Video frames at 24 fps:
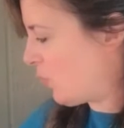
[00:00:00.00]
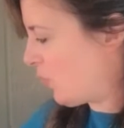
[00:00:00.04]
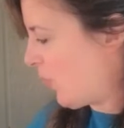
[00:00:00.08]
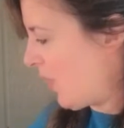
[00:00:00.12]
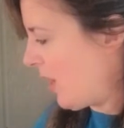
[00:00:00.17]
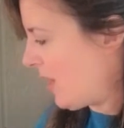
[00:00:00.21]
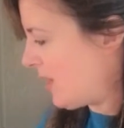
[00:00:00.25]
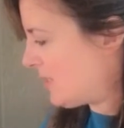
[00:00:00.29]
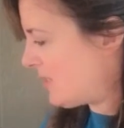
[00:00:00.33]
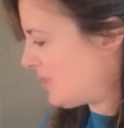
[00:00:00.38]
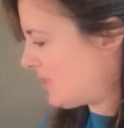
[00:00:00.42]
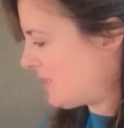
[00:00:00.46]

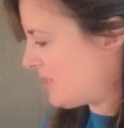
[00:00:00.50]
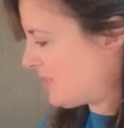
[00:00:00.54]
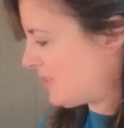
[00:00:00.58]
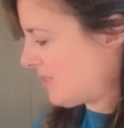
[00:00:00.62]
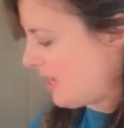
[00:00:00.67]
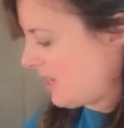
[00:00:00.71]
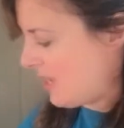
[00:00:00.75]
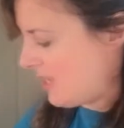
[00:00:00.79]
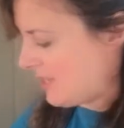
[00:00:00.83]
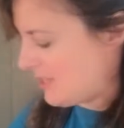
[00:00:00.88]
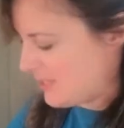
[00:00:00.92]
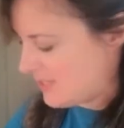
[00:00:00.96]
rest
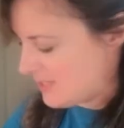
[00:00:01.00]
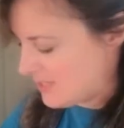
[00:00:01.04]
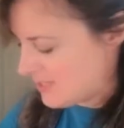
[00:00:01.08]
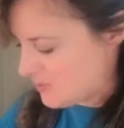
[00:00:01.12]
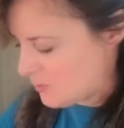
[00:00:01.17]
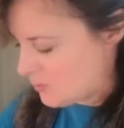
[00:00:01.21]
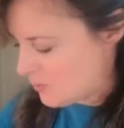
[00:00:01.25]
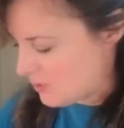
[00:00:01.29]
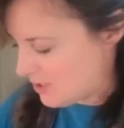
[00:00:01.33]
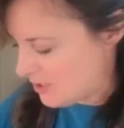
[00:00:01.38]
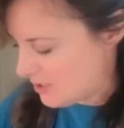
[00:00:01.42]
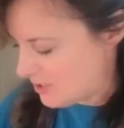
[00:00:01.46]
and this is
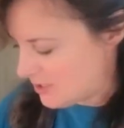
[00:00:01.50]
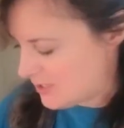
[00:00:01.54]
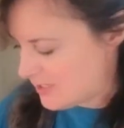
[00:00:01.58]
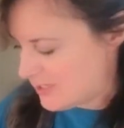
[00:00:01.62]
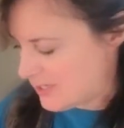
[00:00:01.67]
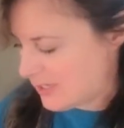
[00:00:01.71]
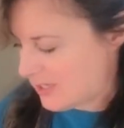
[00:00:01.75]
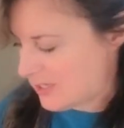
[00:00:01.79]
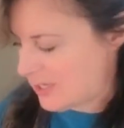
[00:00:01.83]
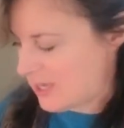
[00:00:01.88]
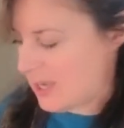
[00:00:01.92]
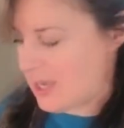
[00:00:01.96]
what it looks
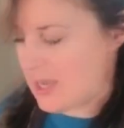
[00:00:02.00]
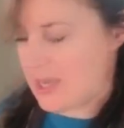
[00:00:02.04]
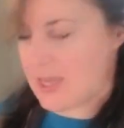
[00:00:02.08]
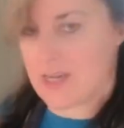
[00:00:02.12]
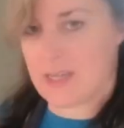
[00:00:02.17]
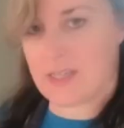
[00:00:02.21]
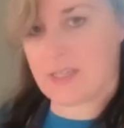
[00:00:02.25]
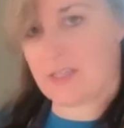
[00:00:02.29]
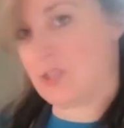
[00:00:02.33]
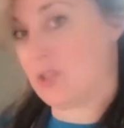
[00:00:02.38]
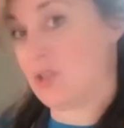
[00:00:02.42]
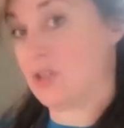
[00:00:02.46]
like and
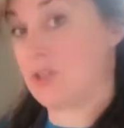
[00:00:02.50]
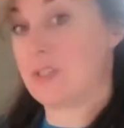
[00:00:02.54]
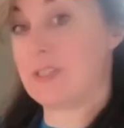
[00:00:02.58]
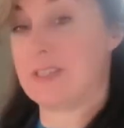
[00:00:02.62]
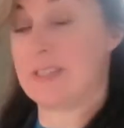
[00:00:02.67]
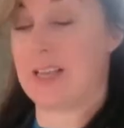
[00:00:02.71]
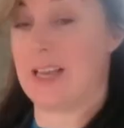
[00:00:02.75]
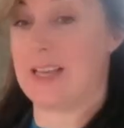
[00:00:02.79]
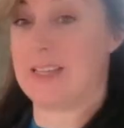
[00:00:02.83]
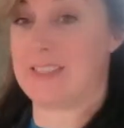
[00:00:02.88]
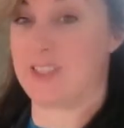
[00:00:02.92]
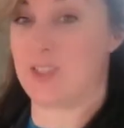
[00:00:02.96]
it looks
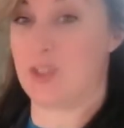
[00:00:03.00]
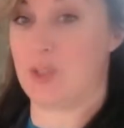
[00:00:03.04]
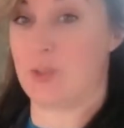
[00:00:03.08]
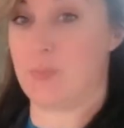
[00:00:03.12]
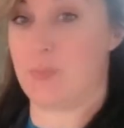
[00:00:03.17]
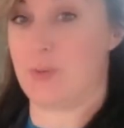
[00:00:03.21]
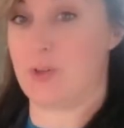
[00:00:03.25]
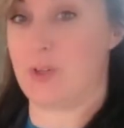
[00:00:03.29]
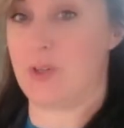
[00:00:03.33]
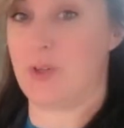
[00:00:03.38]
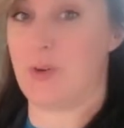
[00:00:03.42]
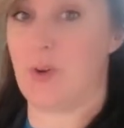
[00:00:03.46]
actually
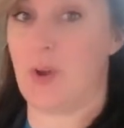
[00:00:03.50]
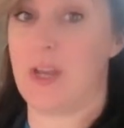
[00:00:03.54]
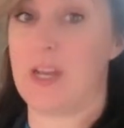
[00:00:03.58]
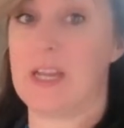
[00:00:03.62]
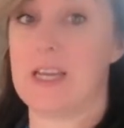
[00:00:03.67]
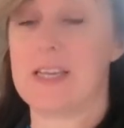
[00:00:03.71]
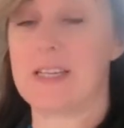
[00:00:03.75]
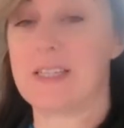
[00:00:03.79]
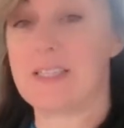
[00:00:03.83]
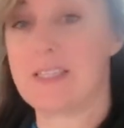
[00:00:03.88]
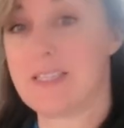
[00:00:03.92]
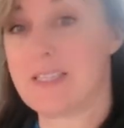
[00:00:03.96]
pretty great
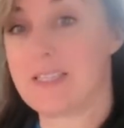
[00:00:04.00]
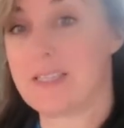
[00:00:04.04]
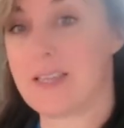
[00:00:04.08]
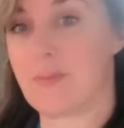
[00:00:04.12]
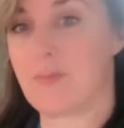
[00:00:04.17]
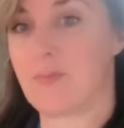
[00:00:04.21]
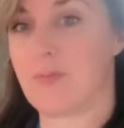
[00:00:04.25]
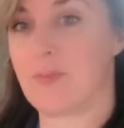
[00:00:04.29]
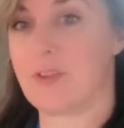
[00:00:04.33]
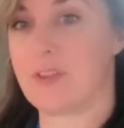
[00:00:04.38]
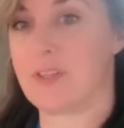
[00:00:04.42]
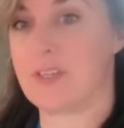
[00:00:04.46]

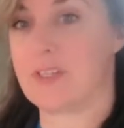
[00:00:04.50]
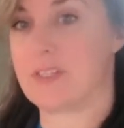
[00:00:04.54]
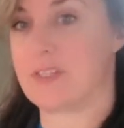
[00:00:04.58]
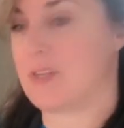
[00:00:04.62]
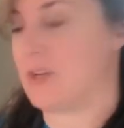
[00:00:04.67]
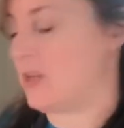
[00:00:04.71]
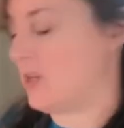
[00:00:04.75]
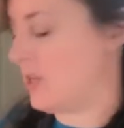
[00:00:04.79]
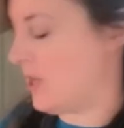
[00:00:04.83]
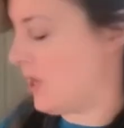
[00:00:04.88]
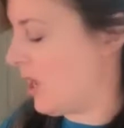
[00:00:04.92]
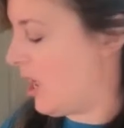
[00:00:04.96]
except for this
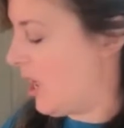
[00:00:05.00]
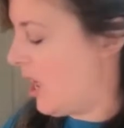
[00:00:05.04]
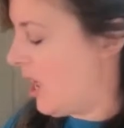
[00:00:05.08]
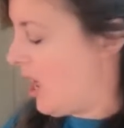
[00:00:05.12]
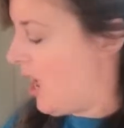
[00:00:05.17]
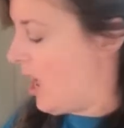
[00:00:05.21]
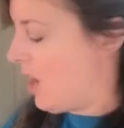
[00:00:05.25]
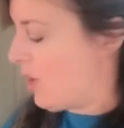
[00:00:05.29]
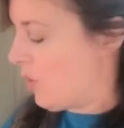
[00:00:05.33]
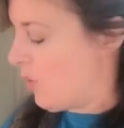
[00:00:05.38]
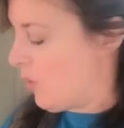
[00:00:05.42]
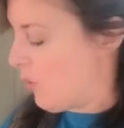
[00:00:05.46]
area.
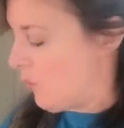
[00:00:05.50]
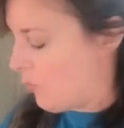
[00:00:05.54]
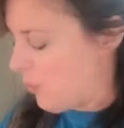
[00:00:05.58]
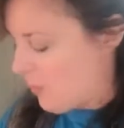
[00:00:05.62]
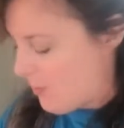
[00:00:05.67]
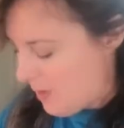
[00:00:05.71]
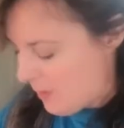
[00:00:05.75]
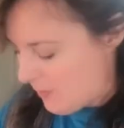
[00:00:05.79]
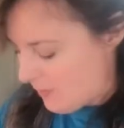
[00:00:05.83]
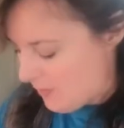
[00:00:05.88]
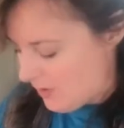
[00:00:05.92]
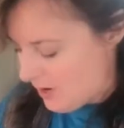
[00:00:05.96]

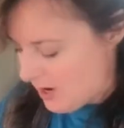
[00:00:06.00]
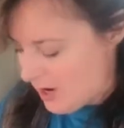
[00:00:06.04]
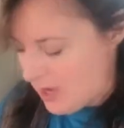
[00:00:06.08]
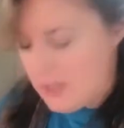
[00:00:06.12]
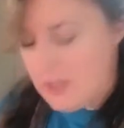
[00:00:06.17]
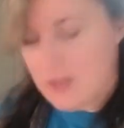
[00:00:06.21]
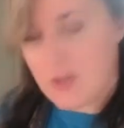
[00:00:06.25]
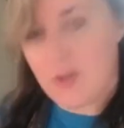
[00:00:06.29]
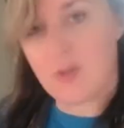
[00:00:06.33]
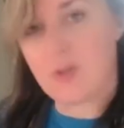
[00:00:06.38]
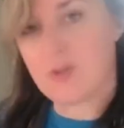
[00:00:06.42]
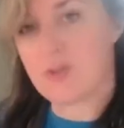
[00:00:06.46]
Remember I
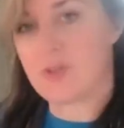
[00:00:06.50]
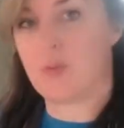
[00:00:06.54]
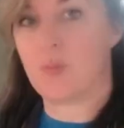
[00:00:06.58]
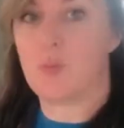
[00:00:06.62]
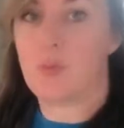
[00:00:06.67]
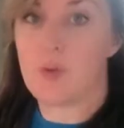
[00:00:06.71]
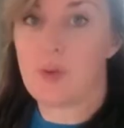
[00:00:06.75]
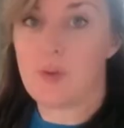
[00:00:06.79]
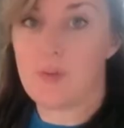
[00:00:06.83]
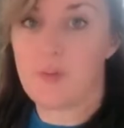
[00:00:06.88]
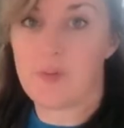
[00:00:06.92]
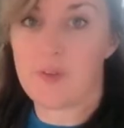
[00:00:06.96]
used a
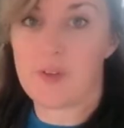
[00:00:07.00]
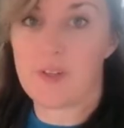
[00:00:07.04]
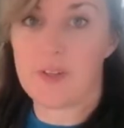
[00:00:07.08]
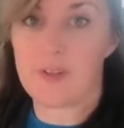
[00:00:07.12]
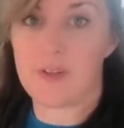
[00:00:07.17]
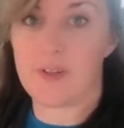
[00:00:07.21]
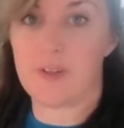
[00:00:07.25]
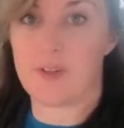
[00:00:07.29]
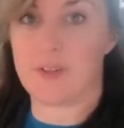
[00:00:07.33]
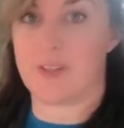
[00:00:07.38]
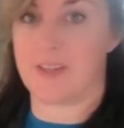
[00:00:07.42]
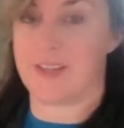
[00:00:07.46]
wood
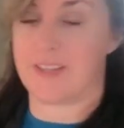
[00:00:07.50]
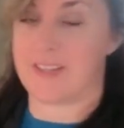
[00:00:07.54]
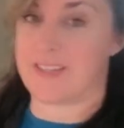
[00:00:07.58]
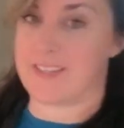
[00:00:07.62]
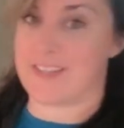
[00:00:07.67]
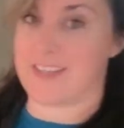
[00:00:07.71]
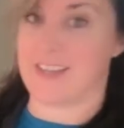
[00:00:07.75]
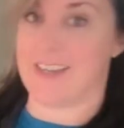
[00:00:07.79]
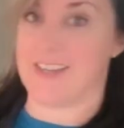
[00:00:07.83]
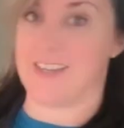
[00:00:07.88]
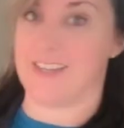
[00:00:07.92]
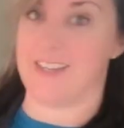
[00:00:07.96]
filler that
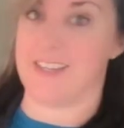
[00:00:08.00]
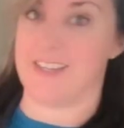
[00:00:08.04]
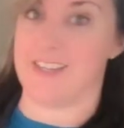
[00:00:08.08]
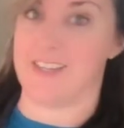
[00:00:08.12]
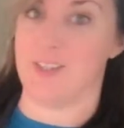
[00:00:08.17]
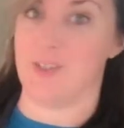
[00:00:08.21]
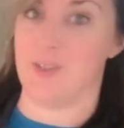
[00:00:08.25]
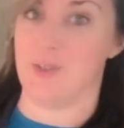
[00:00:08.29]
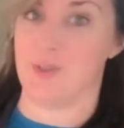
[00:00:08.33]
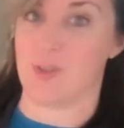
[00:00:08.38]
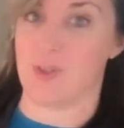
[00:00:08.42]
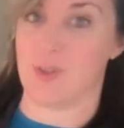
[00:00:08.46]
said
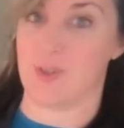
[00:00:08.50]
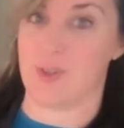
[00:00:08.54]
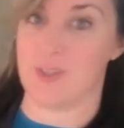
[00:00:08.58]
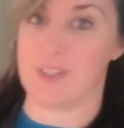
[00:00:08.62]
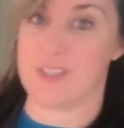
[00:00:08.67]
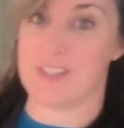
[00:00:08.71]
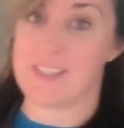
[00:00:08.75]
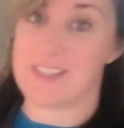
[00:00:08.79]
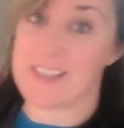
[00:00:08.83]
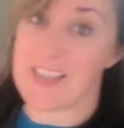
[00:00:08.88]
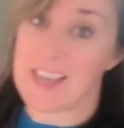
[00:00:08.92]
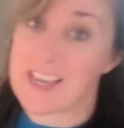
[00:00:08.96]
you could
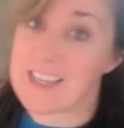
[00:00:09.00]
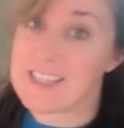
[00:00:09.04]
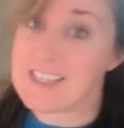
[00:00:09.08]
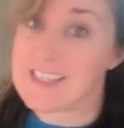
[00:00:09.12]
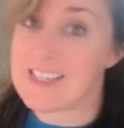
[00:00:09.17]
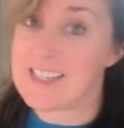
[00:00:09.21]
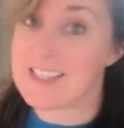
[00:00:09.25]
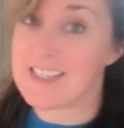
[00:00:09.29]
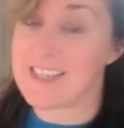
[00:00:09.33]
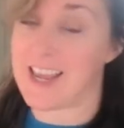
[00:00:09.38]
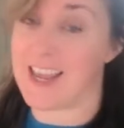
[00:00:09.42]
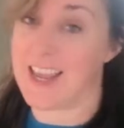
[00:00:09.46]
sand
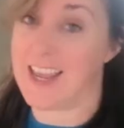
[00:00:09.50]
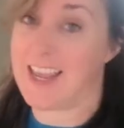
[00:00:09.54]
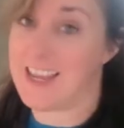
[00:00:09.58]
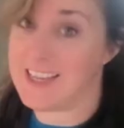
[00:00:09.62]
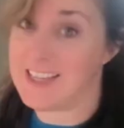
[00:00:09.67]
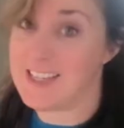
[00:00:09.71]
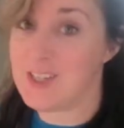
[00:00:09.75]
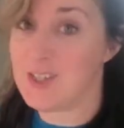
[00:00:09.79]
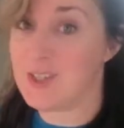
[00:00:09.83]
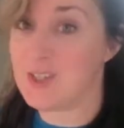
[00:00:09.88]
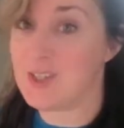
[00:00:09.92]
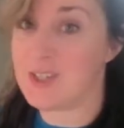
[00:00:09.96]
it
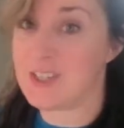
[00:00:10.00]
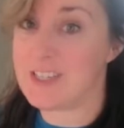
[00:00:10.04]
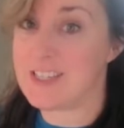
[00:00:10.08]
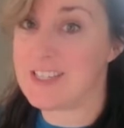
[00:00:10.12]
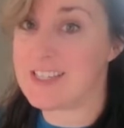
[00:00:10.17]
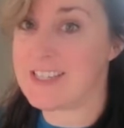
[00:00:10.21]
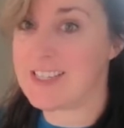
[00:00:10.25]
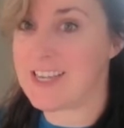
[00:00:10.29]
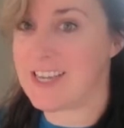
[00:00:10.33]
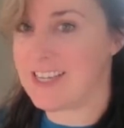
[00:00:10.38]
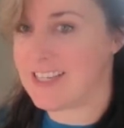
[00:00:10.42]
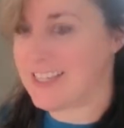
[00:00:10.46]
and you could
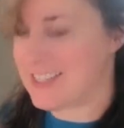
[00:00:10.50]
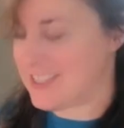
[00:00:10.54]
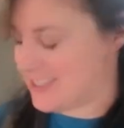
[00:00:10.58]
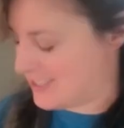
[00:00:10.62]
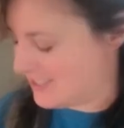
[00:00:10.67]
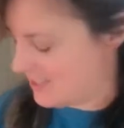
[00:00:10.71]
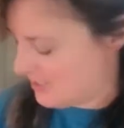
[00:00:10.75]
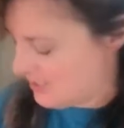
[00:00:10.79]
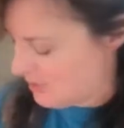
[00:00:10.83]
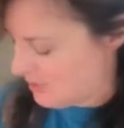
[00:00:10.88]
stain it?